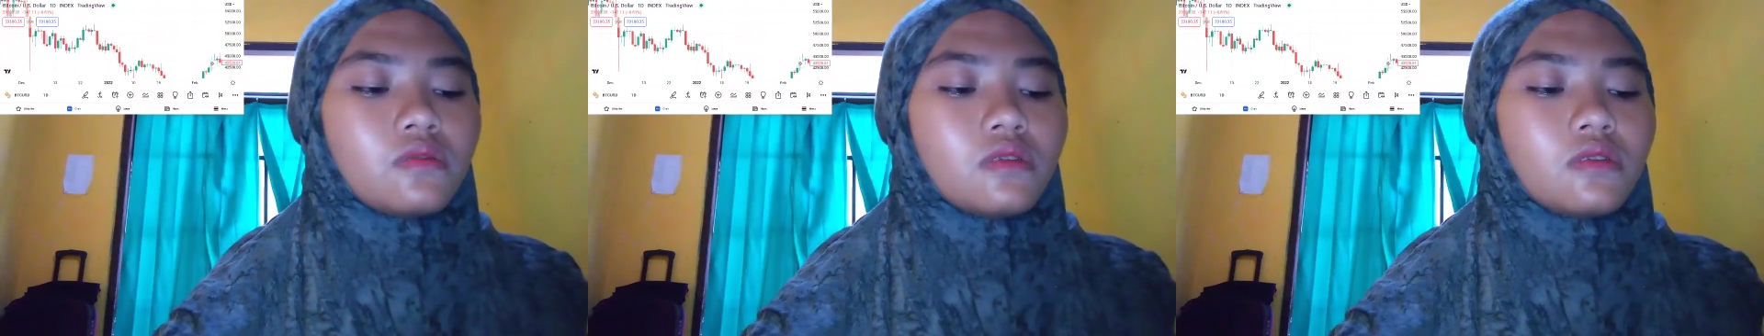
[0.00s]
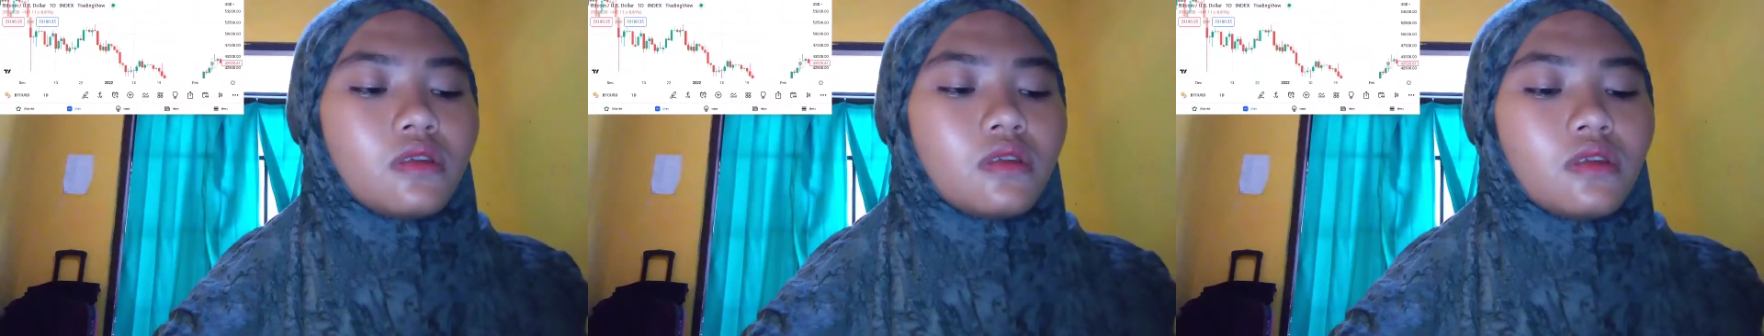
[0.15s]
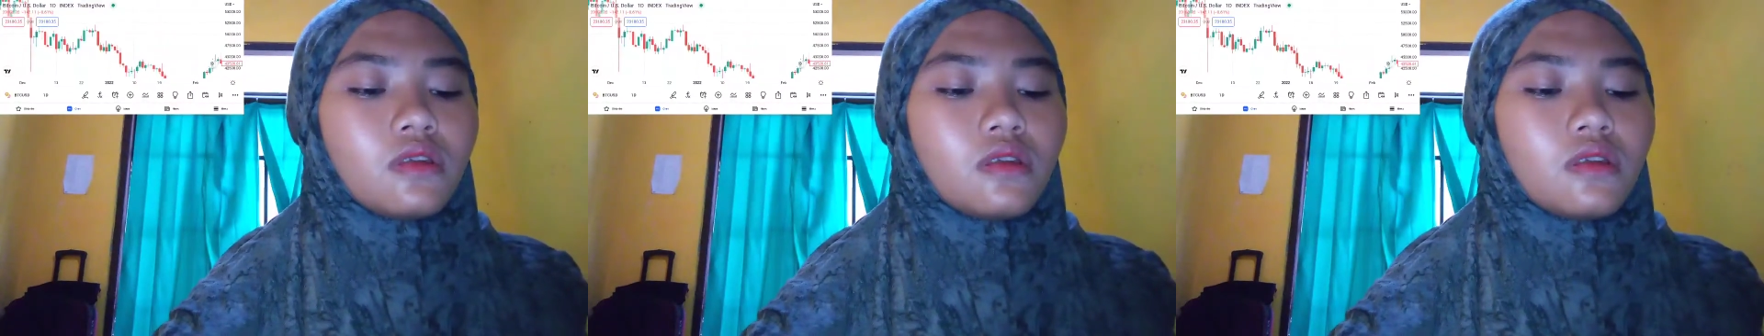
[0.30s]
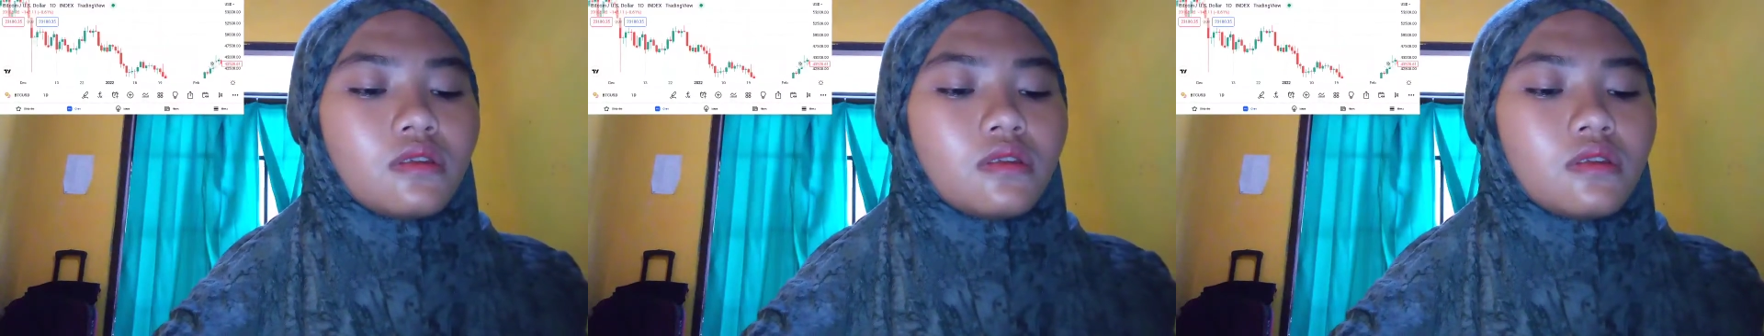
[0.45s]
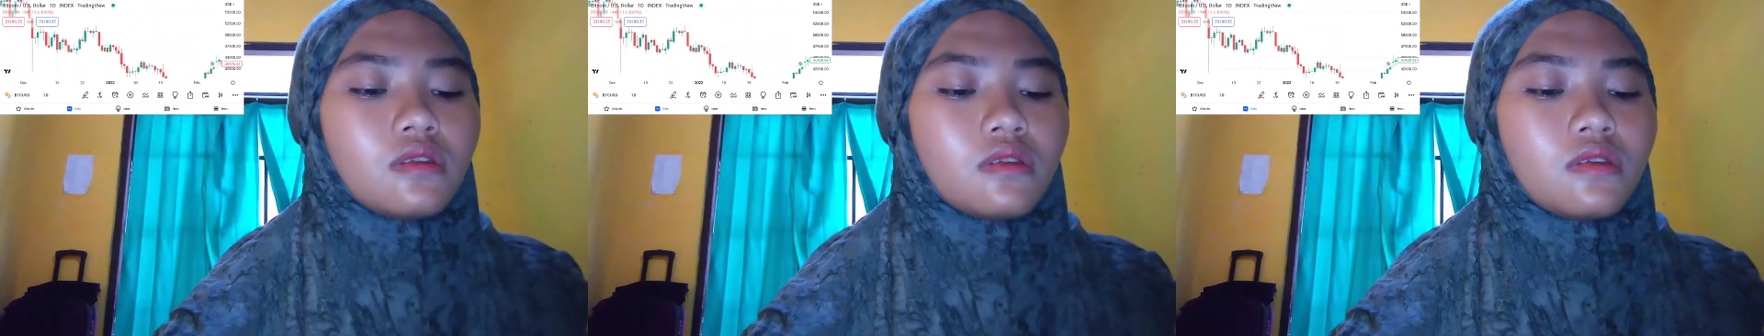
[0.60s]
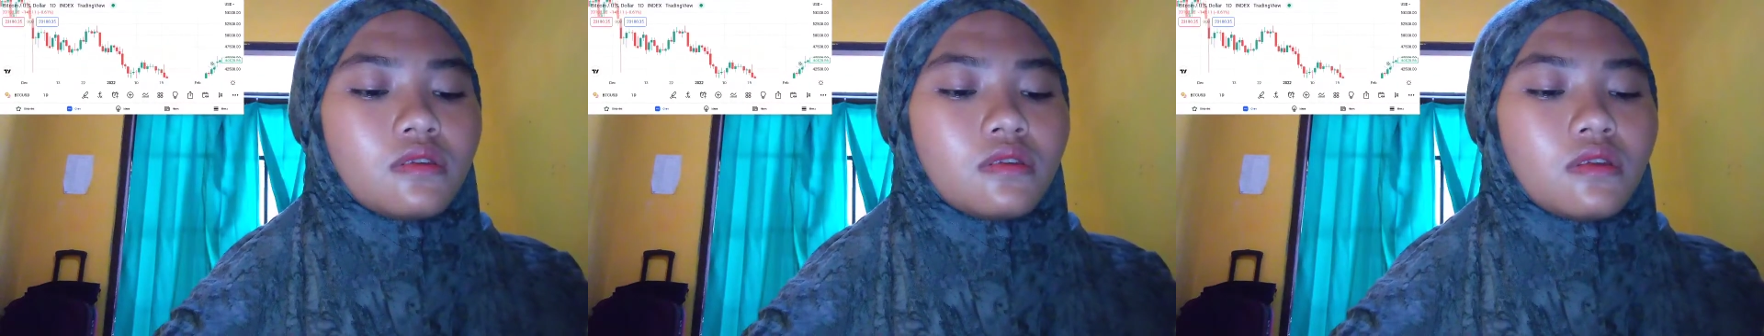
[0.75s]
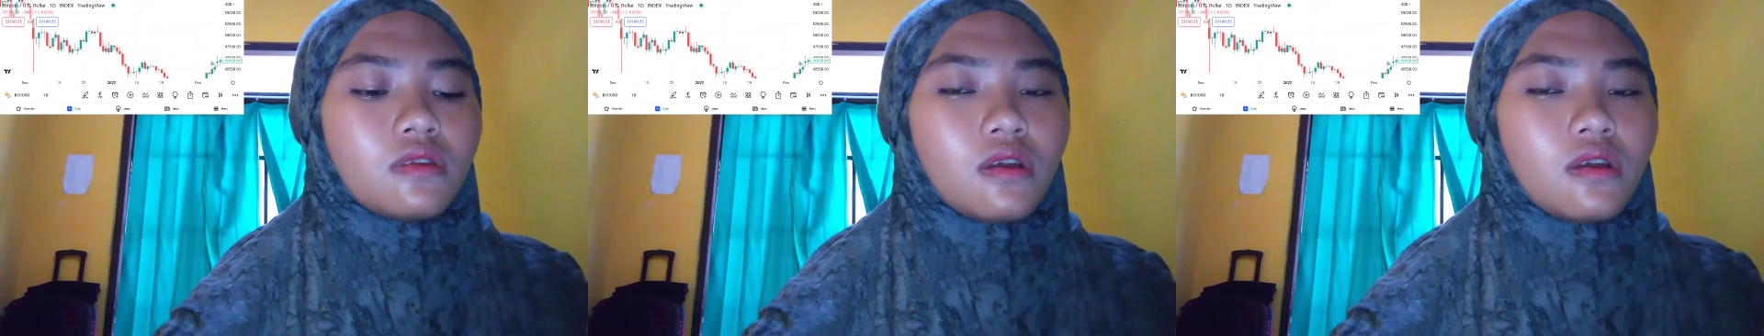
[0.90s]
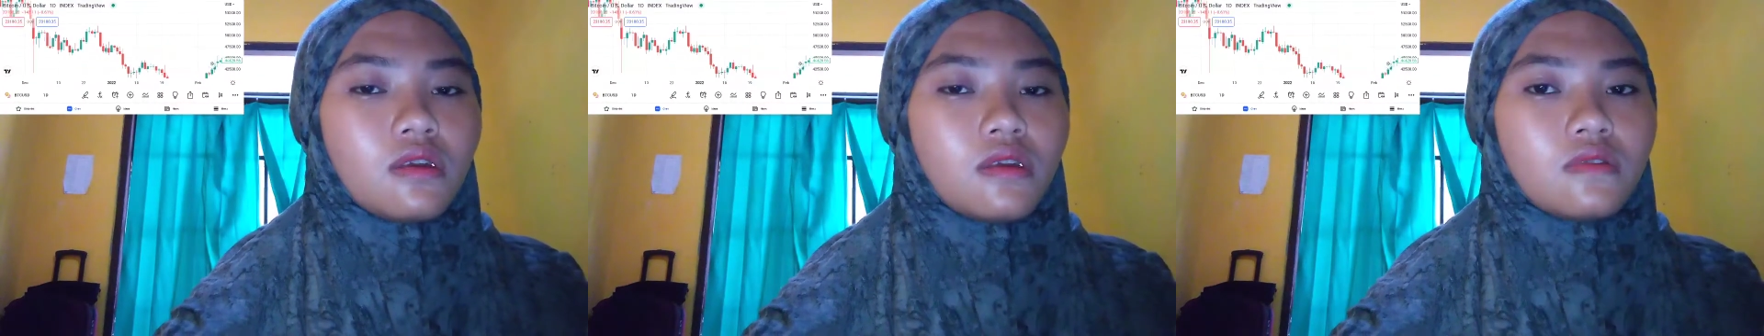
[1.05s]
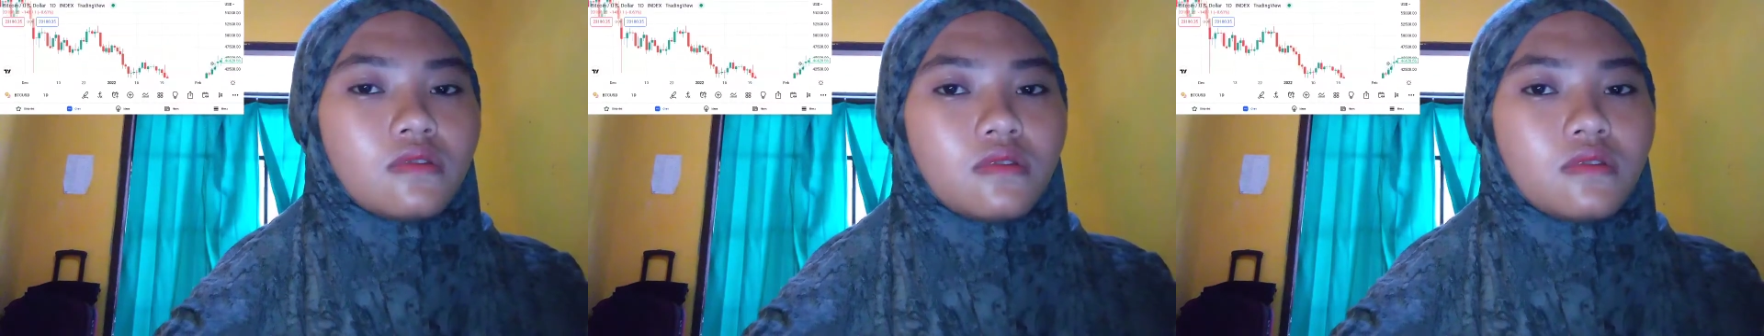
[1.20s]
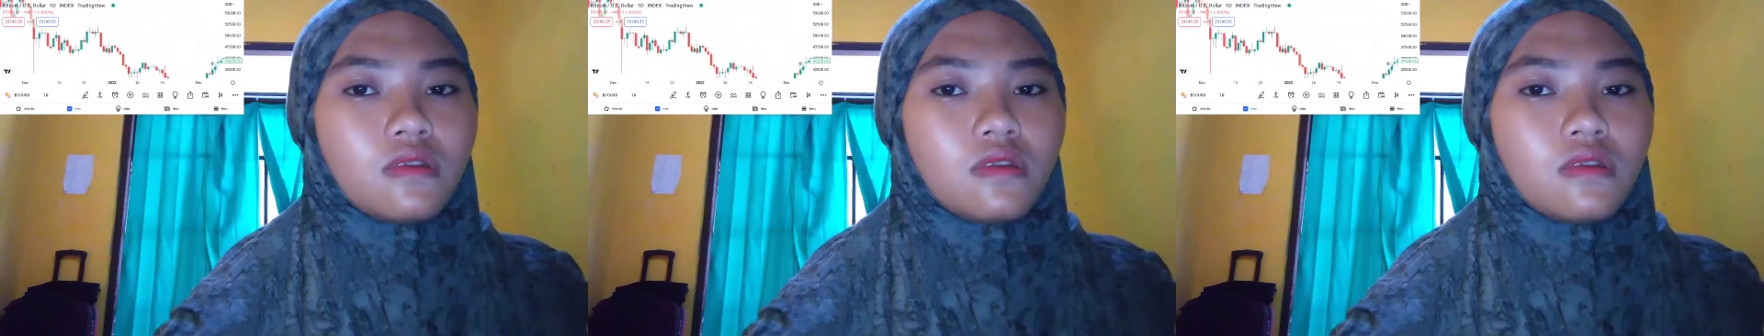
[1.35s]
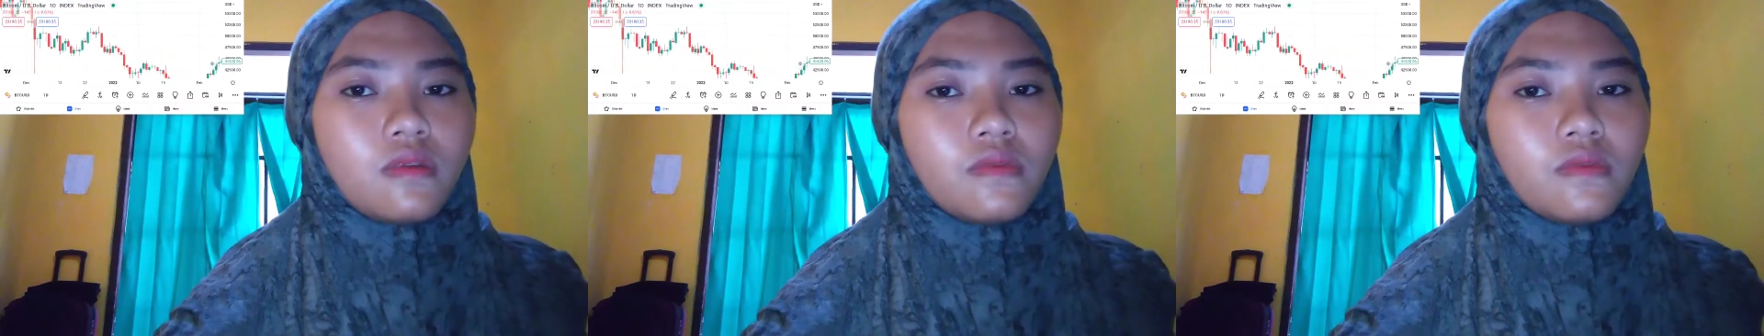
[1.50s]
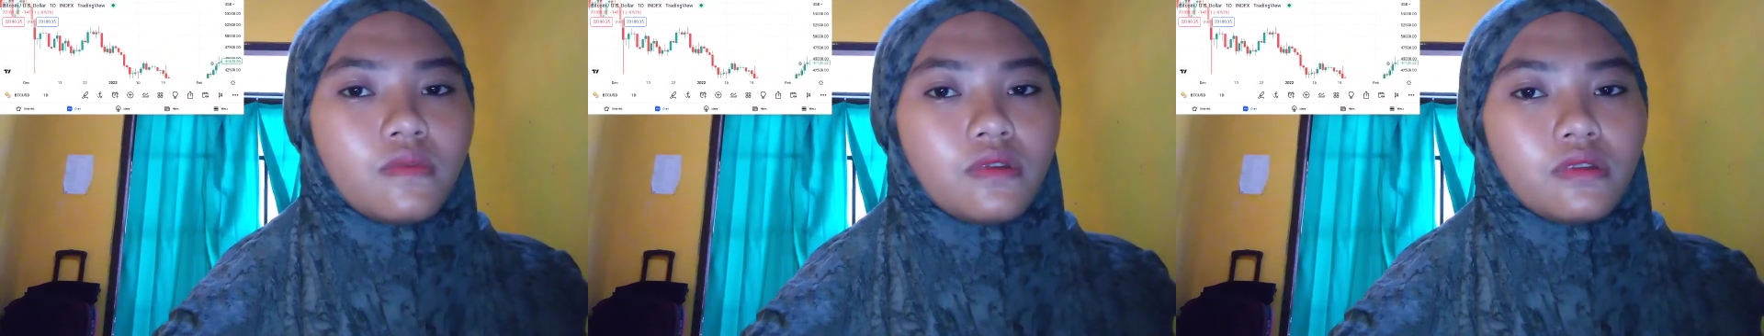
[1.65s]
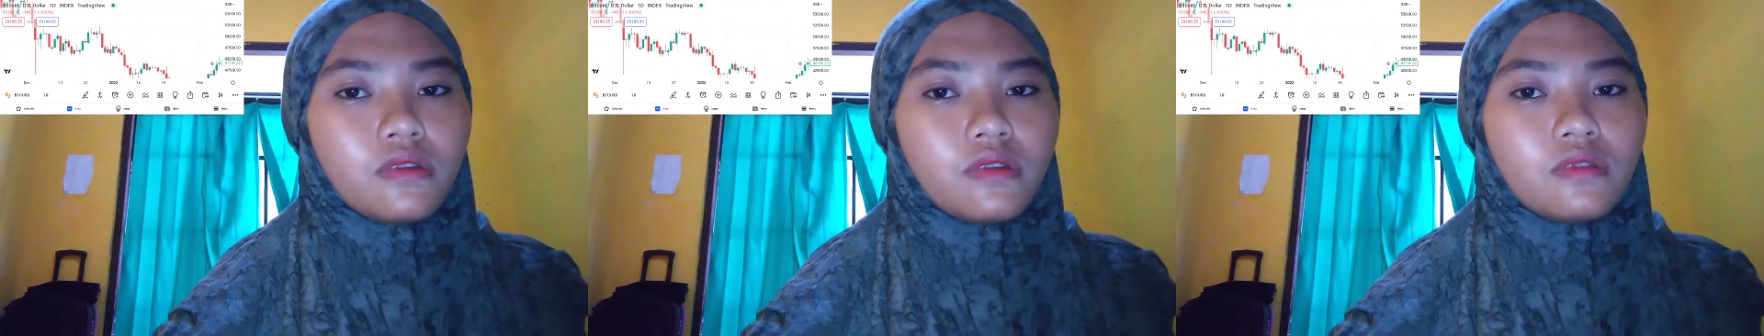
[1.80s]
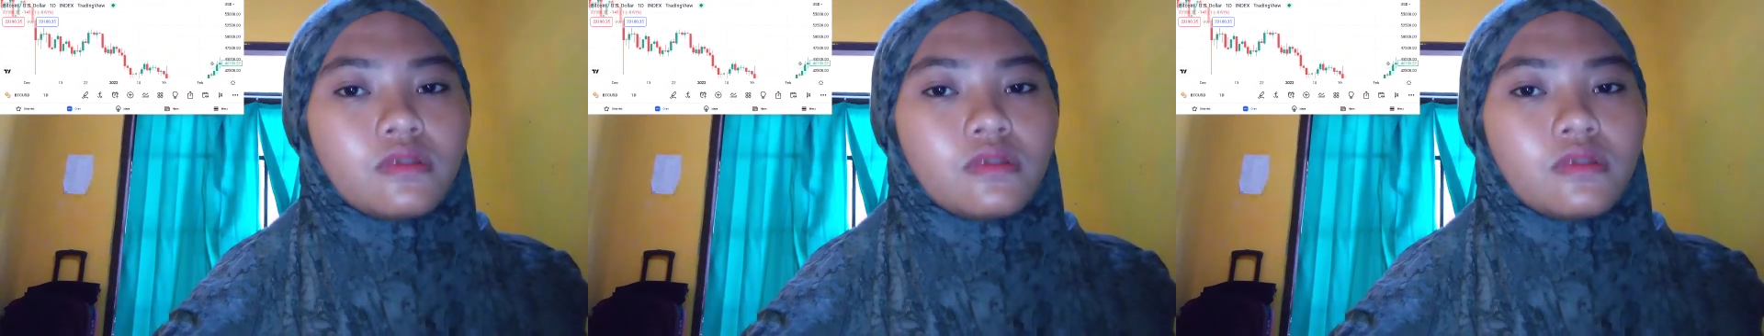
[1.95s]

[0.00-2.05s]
to see that it has happened.